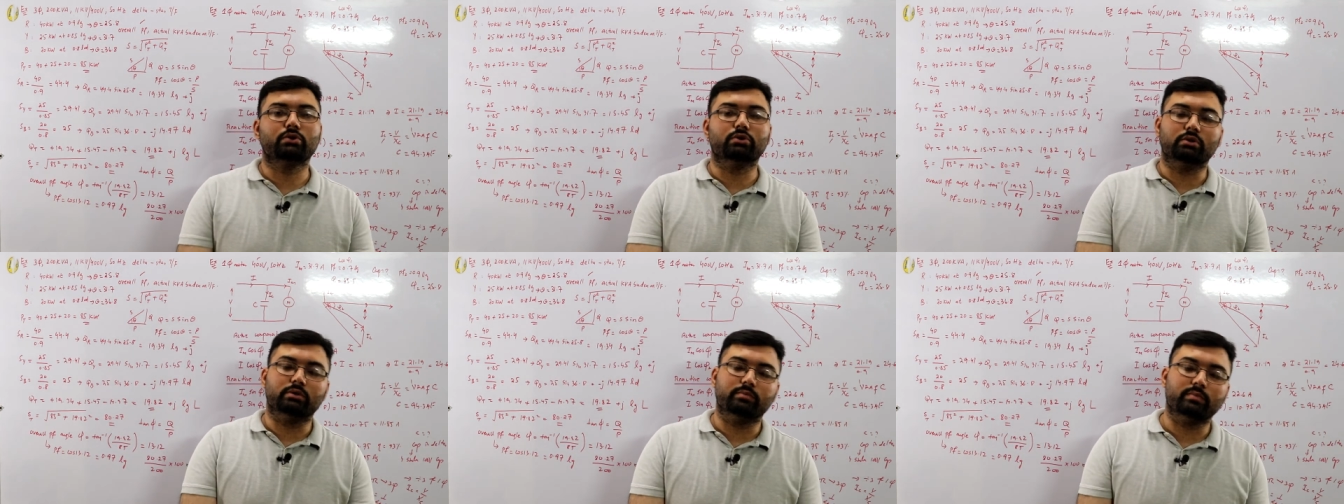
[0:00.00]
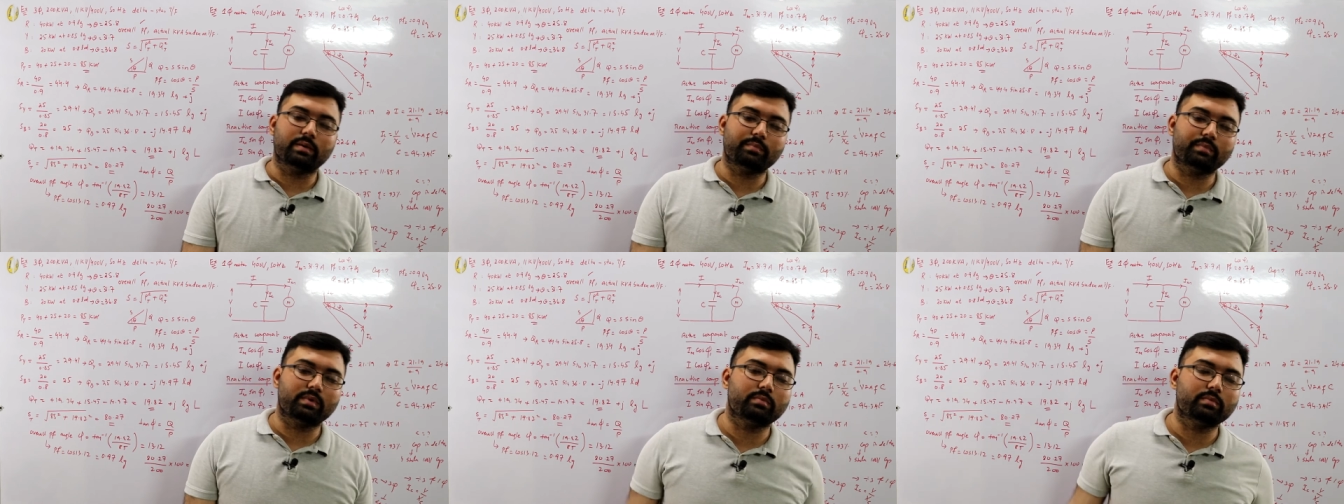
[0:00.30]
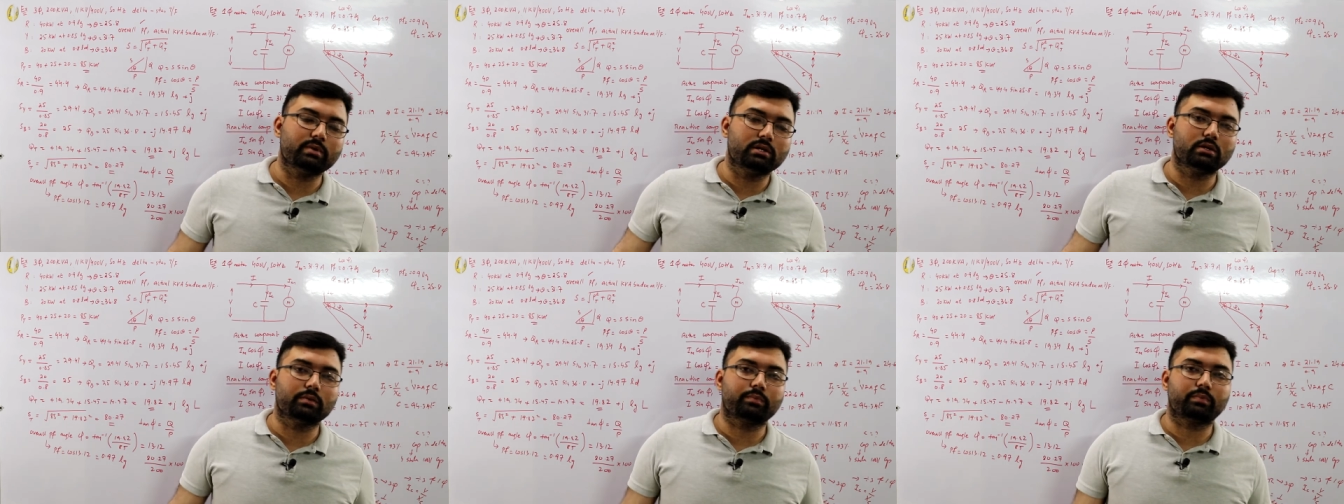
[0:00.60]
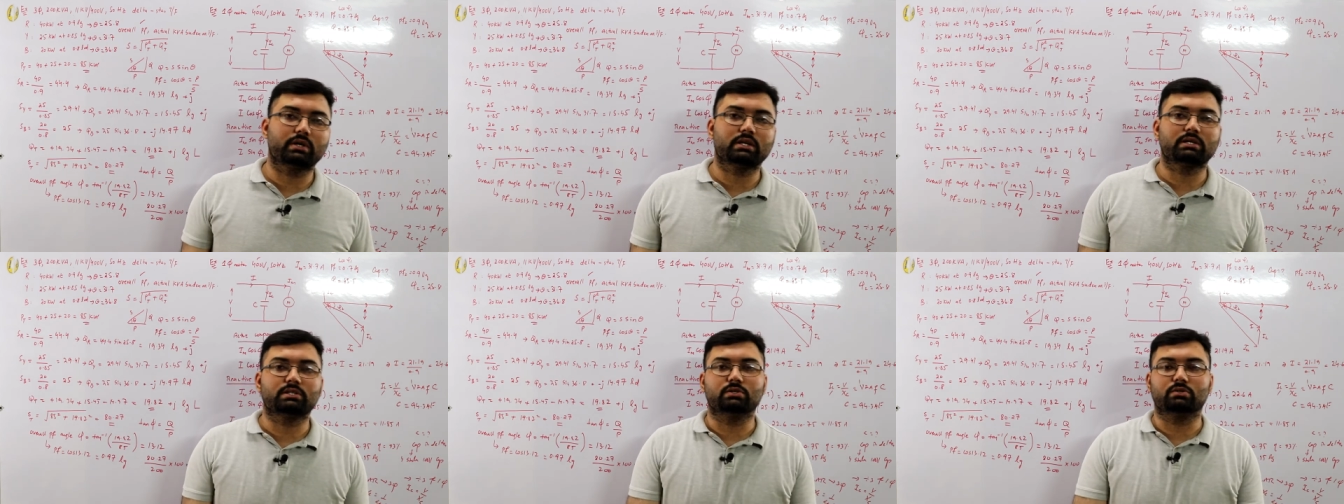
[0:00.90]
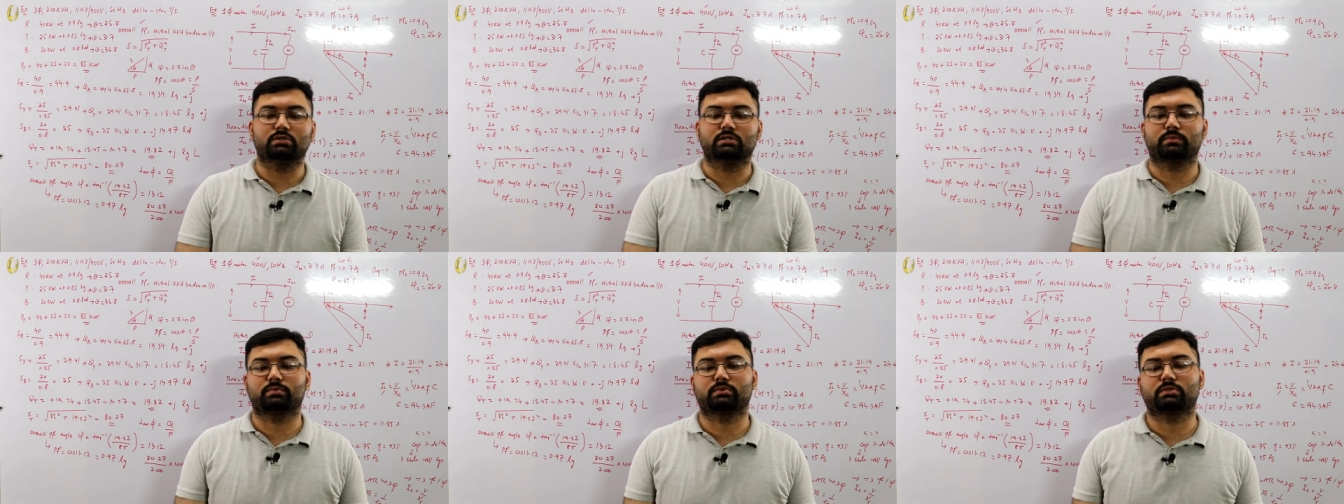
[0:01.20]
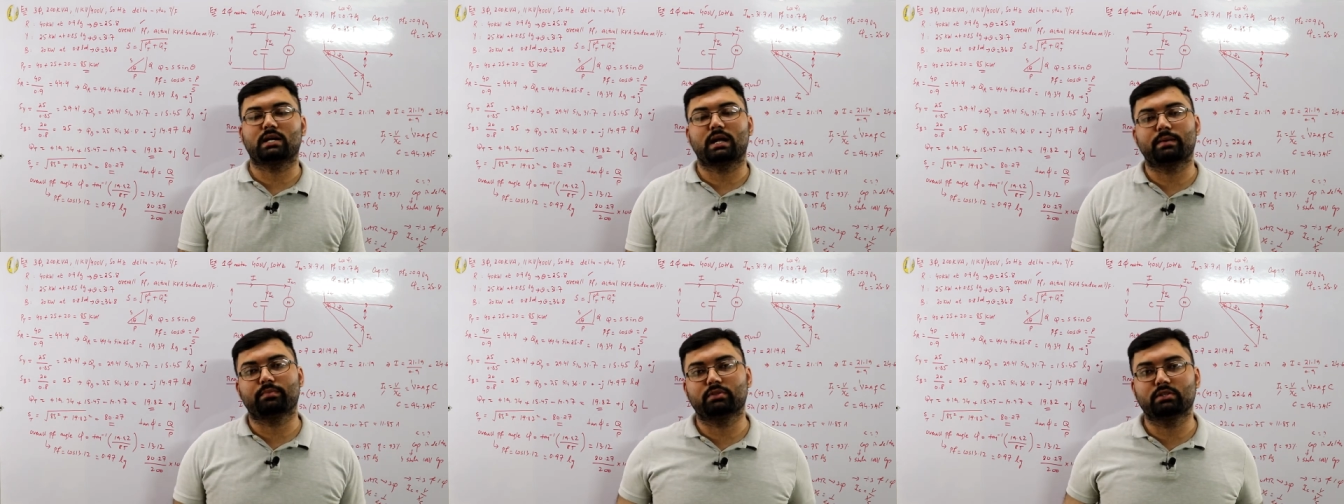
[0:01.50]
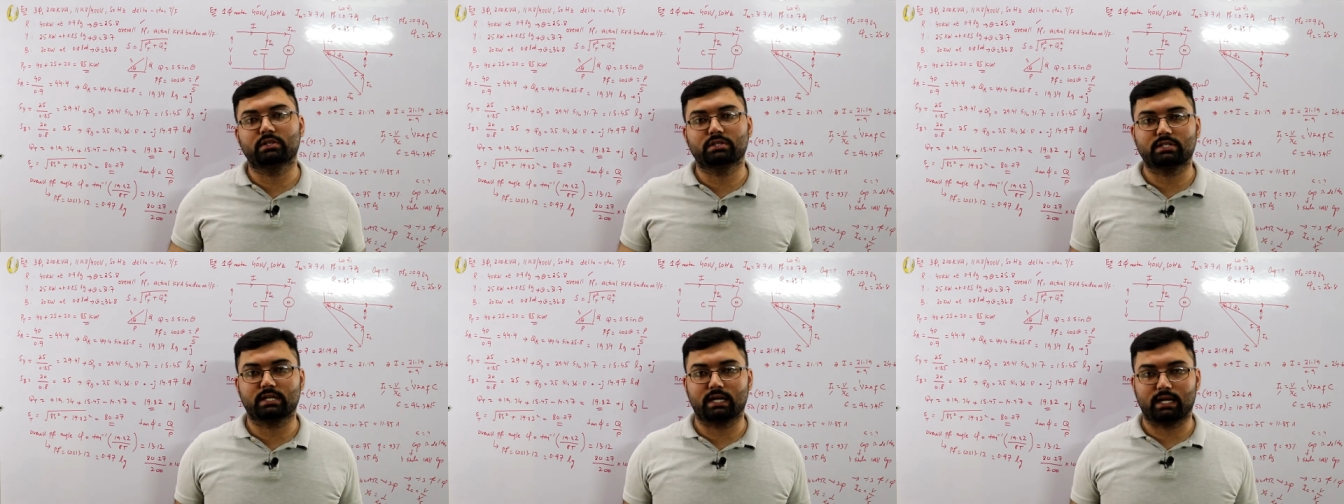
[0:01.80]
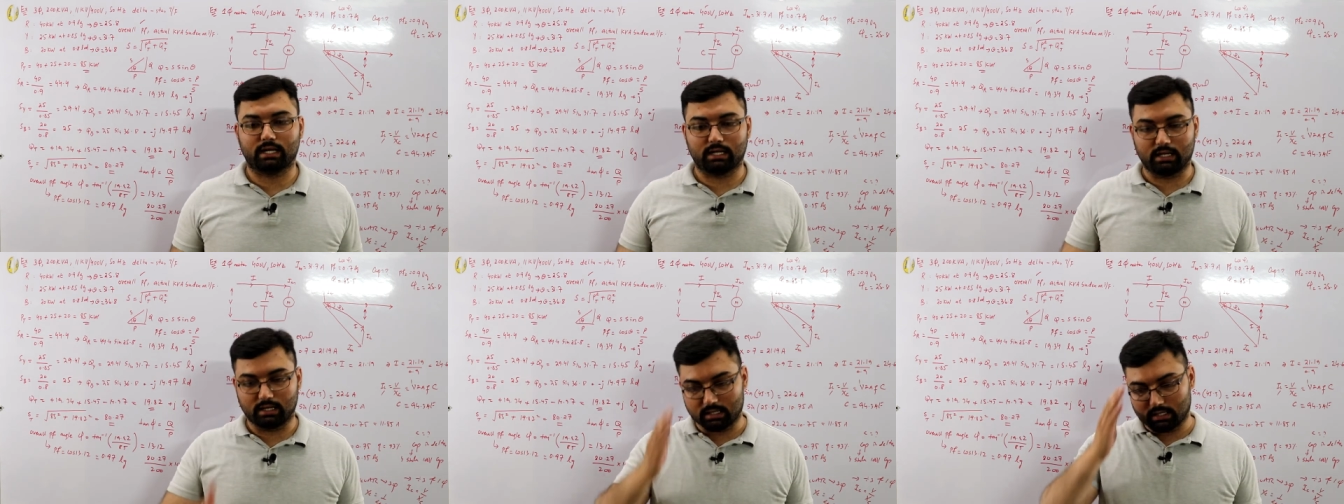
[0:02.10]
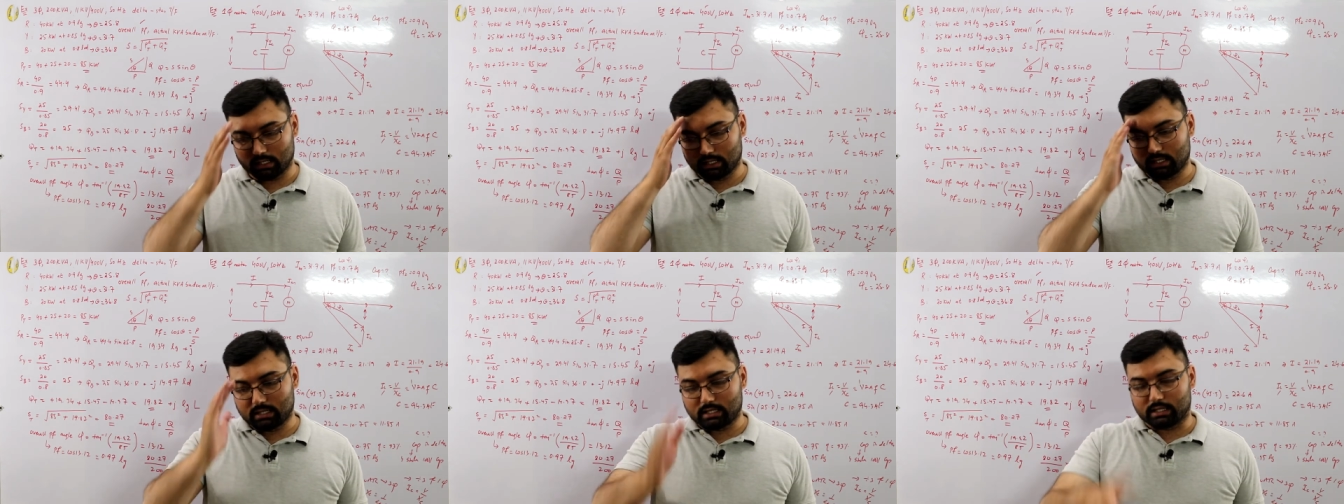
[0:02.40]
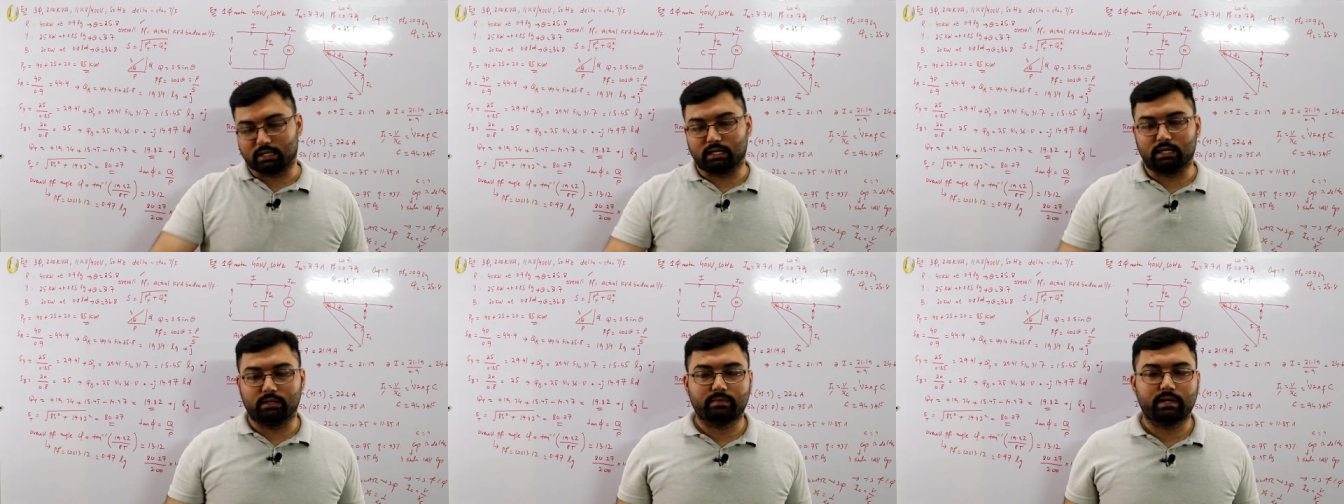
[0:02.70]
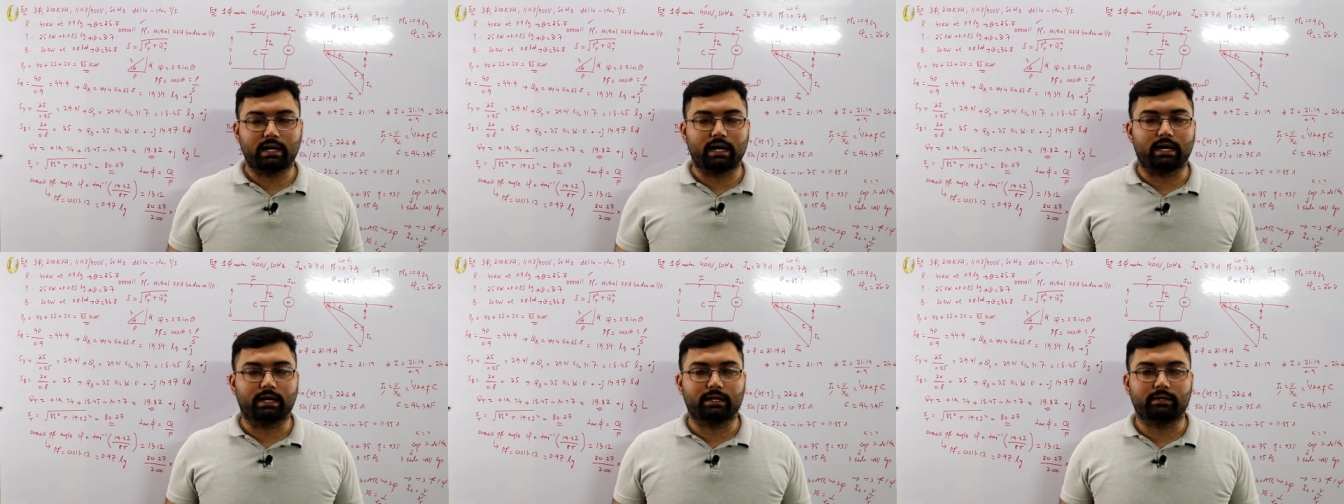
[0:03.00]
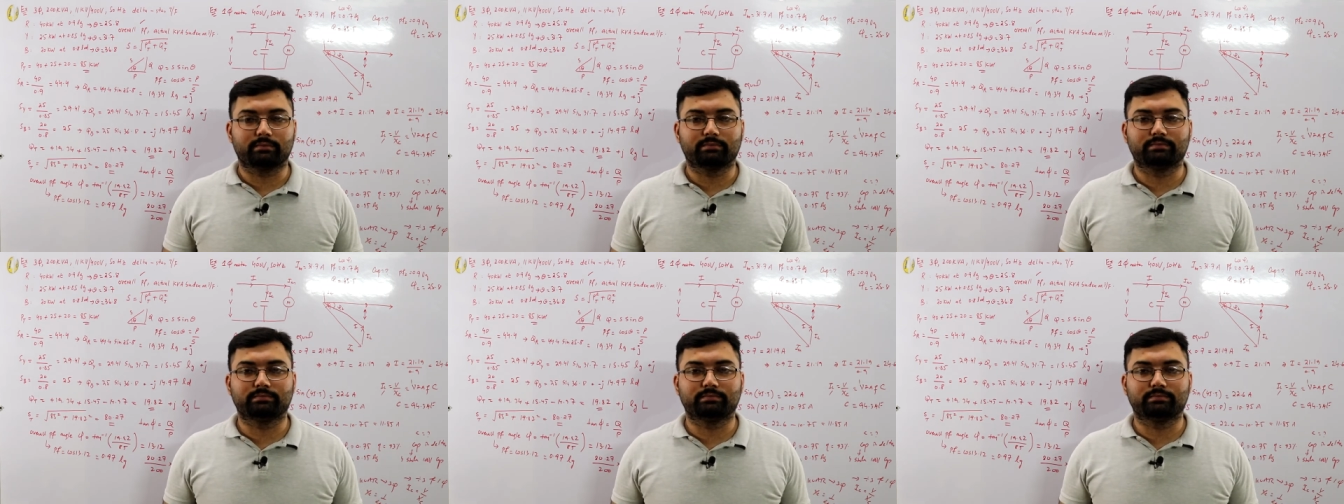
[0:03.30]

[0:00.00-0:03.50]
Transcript: Do remember me in your prayers, do subscribe to the channel. Goodbye.